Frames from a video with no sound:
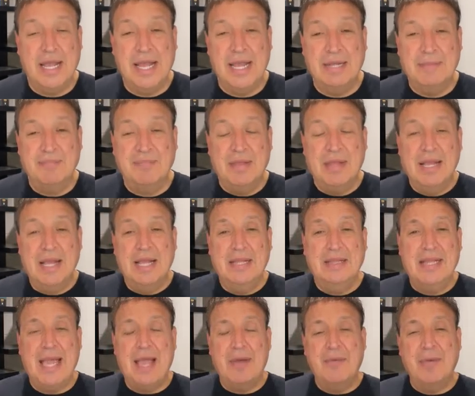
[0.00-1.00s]
And,
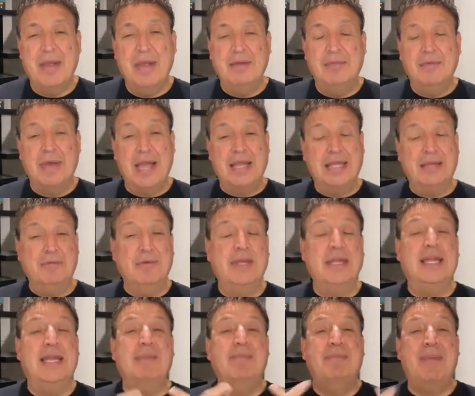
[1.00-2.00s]
and that way I, we
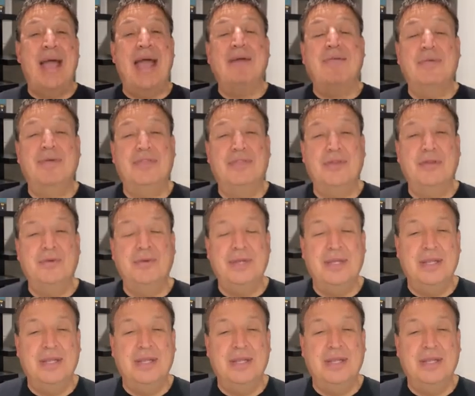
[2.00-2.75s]
can get back with you